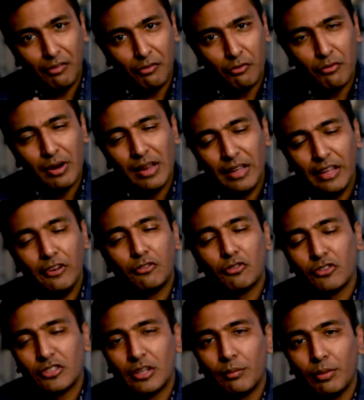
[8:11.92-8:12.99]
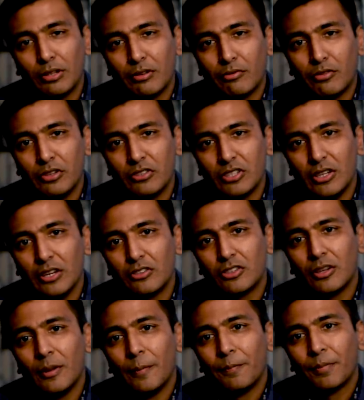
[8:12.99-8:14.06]
really interesting bit of research
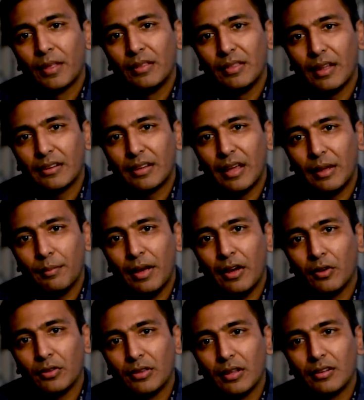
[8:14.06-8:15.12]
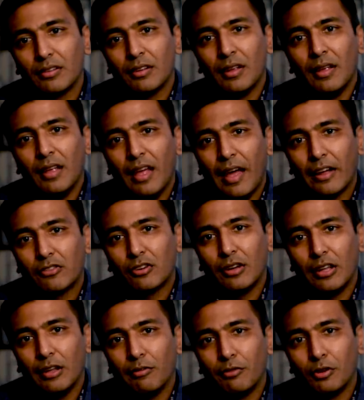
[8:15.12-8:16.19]
that came out, that
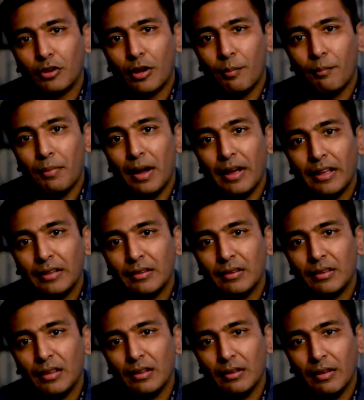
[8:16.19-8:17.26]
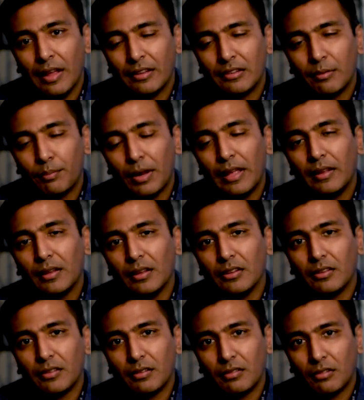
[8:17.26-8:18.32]
actually if you combine the
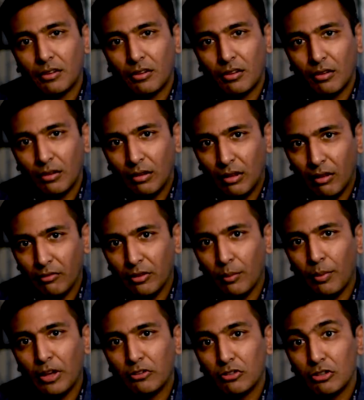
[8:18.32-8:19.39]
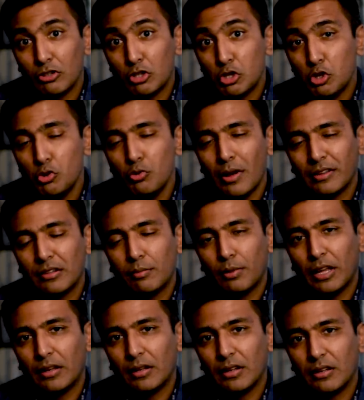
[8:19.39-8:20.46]
antiplatelets, give the patient two
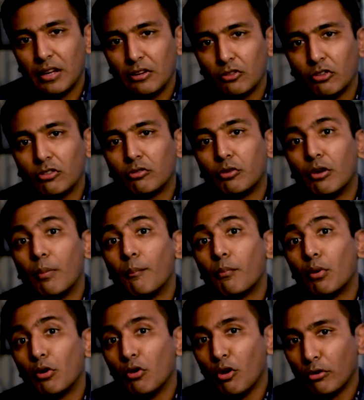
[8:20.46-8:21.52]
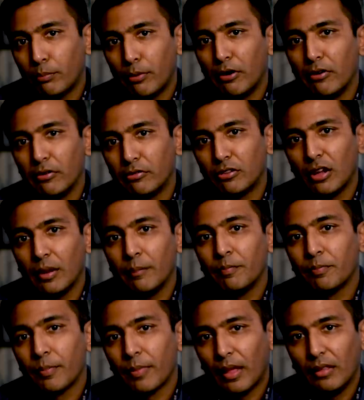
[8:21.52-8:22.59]
antiplatelet agents for a prolonged period of time,
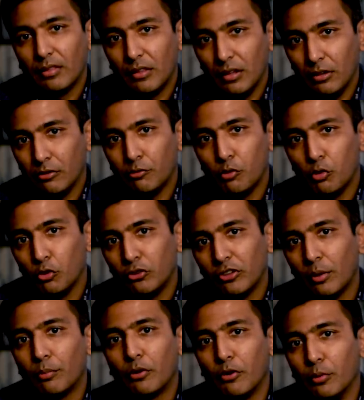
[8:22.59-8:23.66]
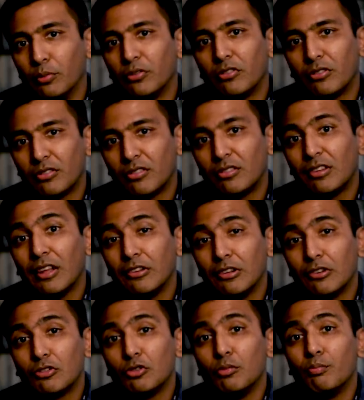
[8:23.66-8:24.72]
these four subgroups
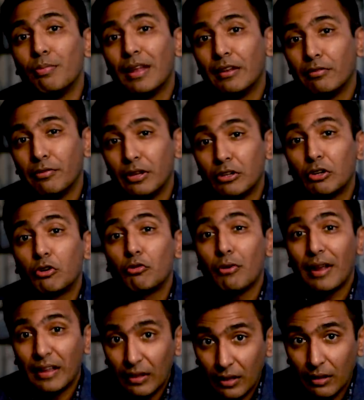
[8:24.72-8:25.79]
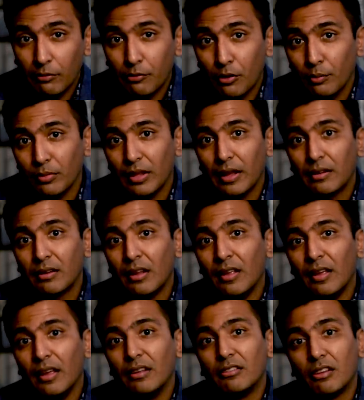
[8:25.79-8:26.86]
tended to benefit greatly from that
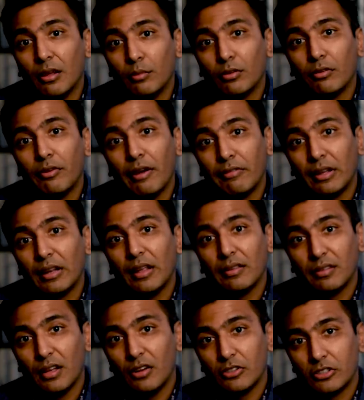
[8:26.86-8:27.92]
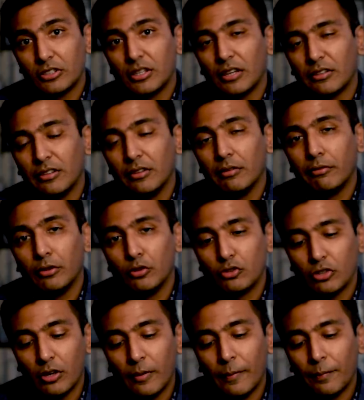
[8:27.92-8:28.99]
in terms of having less heart attacks in the
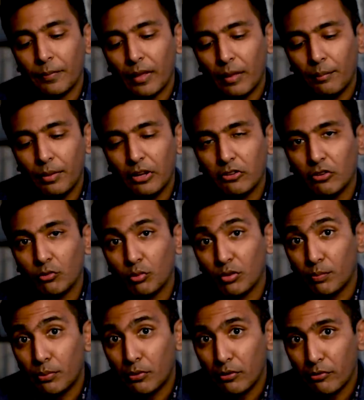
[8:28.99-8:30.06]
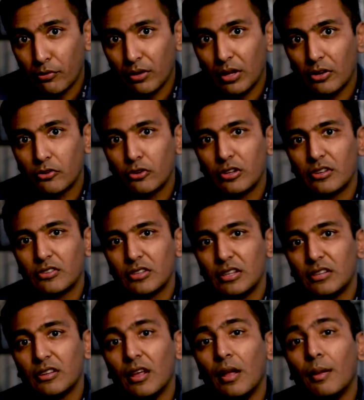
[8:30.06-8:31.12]
future. Patients with peripheral artery
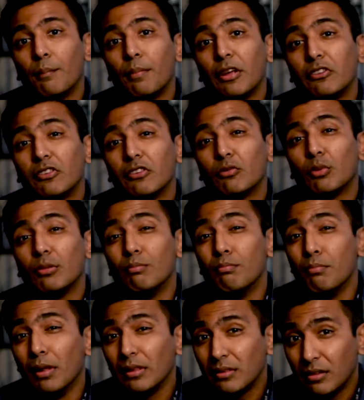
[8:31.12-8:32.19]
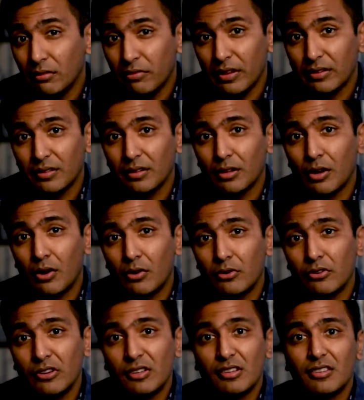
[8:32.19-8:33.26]
disease, patients with multivessel
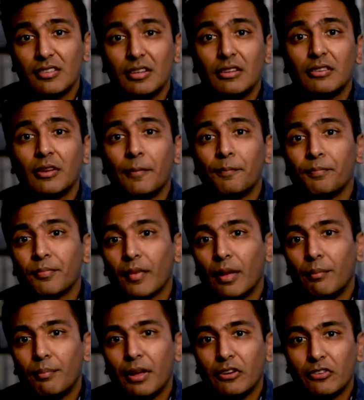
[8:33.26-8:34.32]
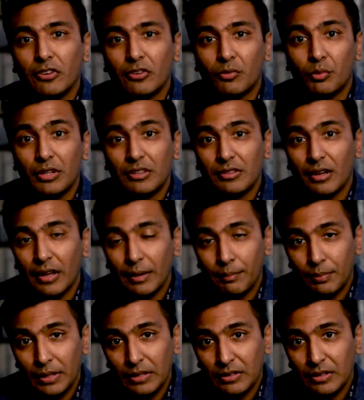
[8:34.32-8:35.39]
coronary disease, patients with
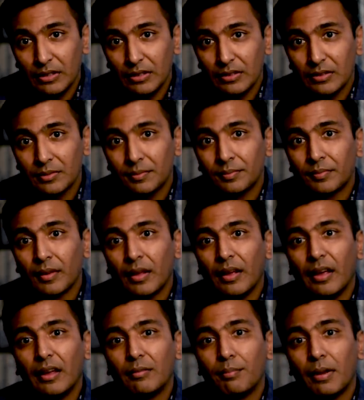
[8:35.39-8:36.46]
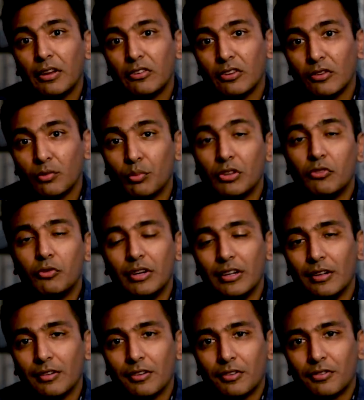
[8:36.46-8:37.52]
diabetes, and patients with
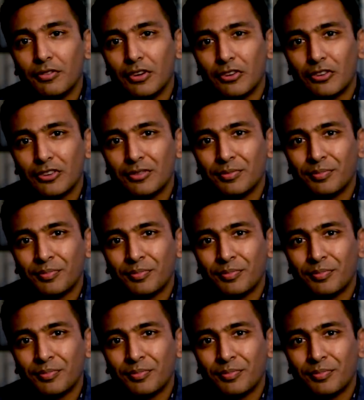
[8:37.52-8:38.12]
renal dysfunction.